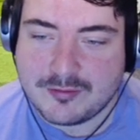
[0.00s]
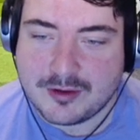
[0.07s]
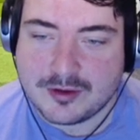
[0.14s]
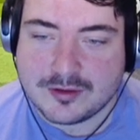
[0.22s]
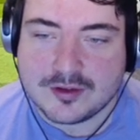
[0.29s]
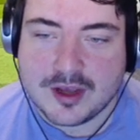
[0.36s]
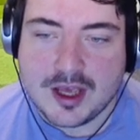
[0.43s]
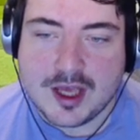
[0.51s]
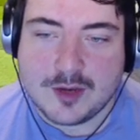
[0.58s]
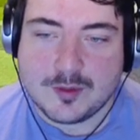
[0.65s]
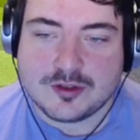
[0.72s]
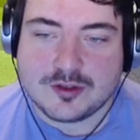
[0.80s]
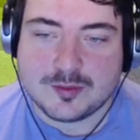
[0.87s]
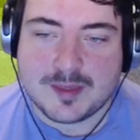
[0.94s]
runs,
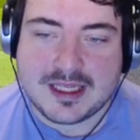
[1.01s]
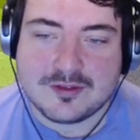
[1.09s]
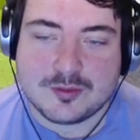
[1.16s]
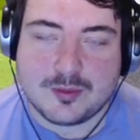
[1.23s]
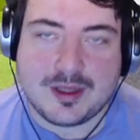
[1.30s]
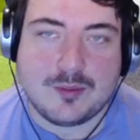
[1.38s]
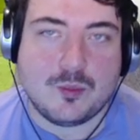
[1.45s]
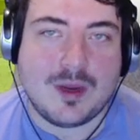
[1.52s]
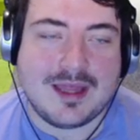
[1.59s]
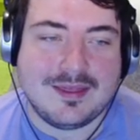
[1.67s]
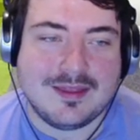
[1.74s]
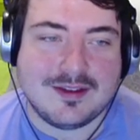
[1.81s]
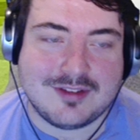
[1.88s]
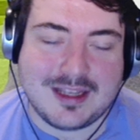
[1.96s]
which means we
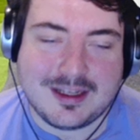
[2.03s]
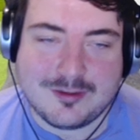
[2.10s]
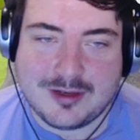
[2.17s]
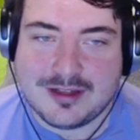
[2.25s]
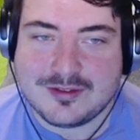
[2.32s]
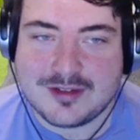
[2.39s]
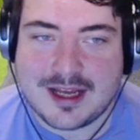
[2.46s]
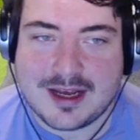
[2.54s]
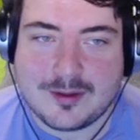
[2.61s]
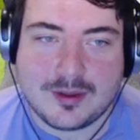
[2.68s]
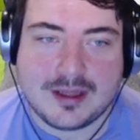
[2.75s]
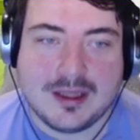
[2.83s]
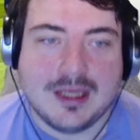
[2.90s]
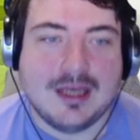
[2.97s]
win the series now.
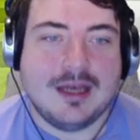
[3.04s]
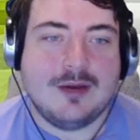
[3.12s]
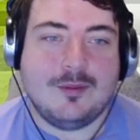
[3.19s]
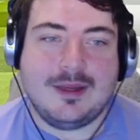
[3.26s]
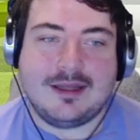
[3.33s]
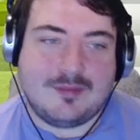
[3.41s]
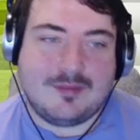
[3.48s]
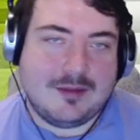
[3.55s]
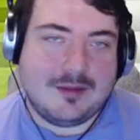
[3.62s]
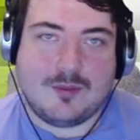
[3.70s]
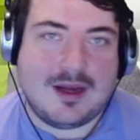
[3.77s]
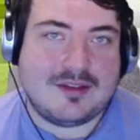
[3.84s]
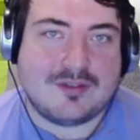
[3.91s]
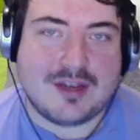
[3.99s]
We, we
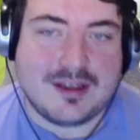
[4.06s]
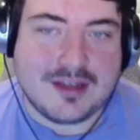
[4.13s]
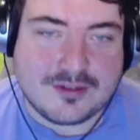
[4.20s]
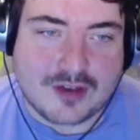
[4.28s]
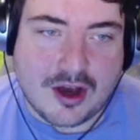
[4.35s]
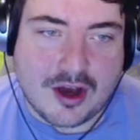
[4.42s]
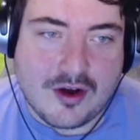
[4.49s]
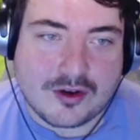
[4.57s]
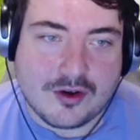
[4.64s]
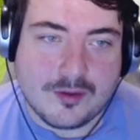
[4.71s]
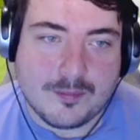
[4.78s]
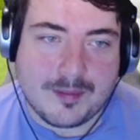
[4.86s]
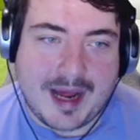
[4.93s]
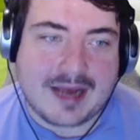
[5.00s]
West Indies can't
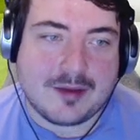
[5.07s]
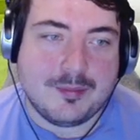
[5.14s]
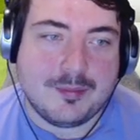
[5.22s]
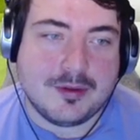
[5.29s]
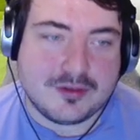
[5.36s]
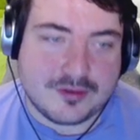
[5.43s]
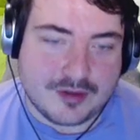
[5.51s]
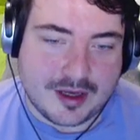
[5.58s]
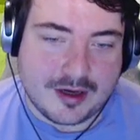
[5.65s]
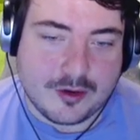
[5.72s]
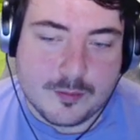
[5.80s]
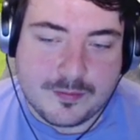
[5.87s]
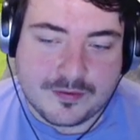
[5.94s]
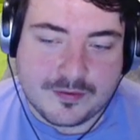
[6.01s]
come back, but uh,
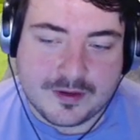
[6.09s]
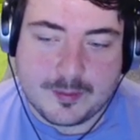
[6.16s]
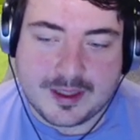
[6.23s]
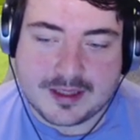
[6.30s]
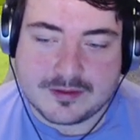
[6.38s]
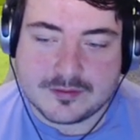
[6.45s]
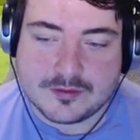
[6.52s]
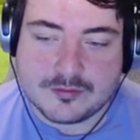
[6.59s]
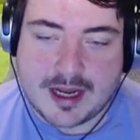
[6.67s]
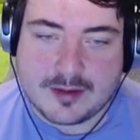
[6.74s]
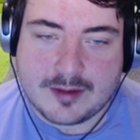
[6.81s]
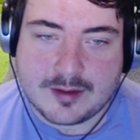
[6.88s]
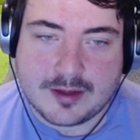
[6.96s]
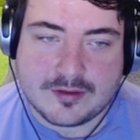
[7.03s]
hopefully we can
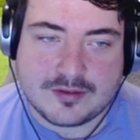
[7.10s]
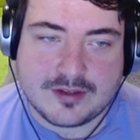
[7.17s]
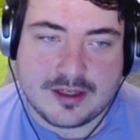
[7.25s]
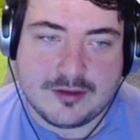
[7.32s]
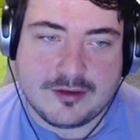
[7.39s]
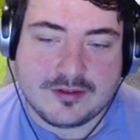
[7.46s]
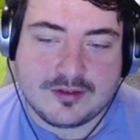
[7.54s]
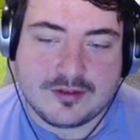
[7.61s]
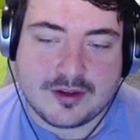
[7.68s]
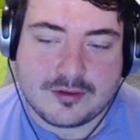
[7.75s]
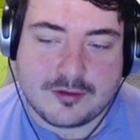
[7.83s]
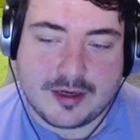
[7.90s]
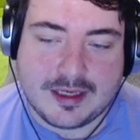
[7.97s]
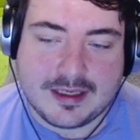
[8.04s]
round out the series
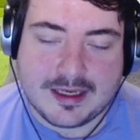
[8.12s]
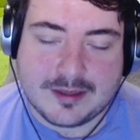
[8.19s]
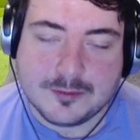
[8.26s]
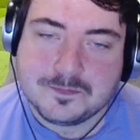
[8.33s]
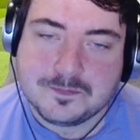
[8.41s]
3 0.